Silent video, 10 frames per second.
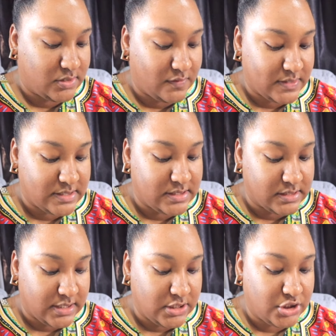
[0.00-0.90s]
Soft and
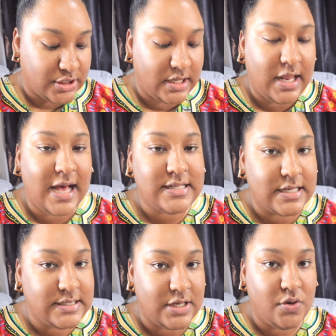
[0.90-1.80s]
Silky gel. As I
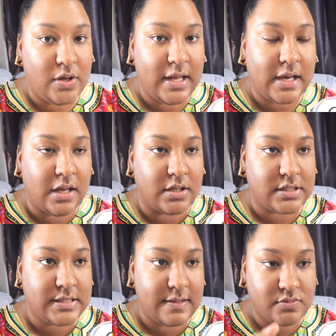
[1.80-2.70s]
tell you all, like a lot
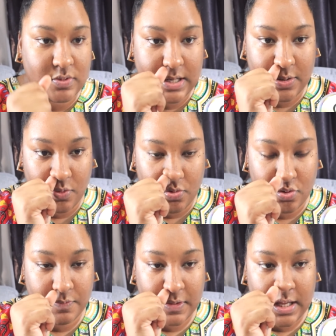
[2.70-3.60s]
of times when I
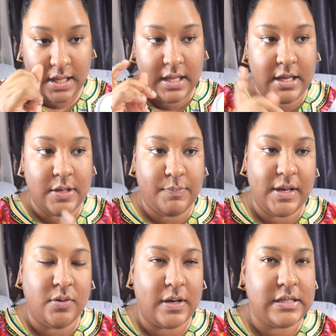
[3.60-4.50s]
go in
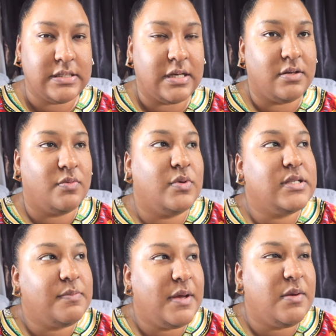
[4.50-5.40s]
Pennywise, is
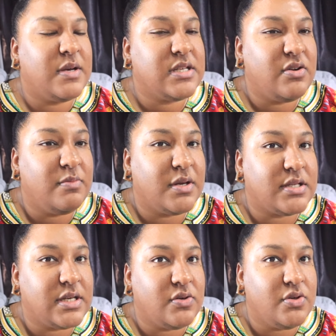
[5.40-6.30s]
it Pennywise or Rima
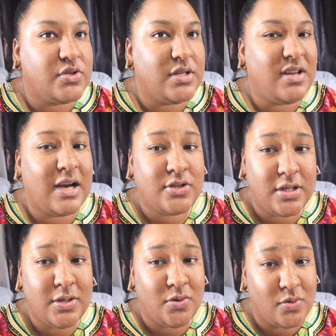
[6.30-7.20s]
that I don't usually,
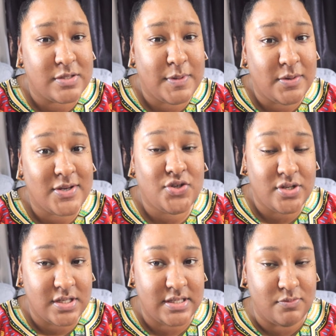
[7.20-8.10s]
actually no, it's Pennywise
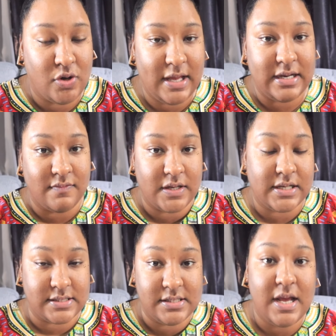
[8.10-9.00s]
Trinity Mall, I never
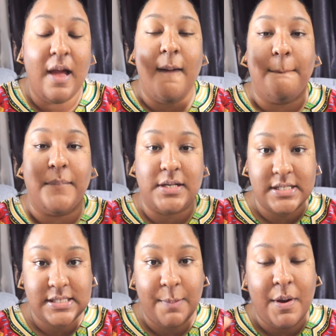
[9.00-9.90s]
get it, but
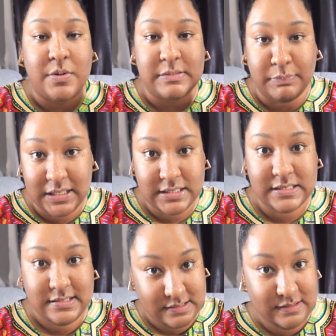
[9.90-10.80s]
this time I was
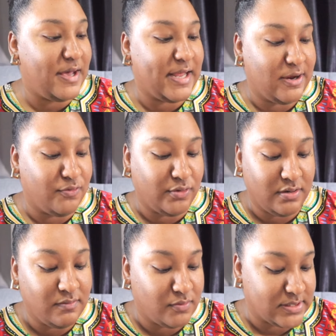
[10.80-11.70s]
blessed and I
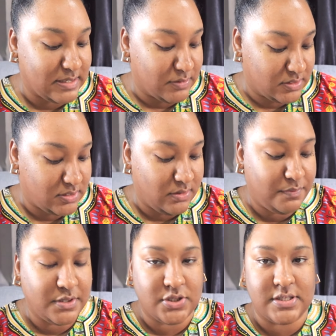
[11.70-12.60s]
was able to
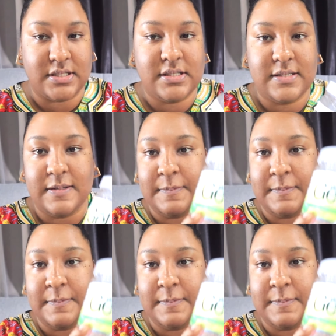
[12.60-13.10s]
repurchase it.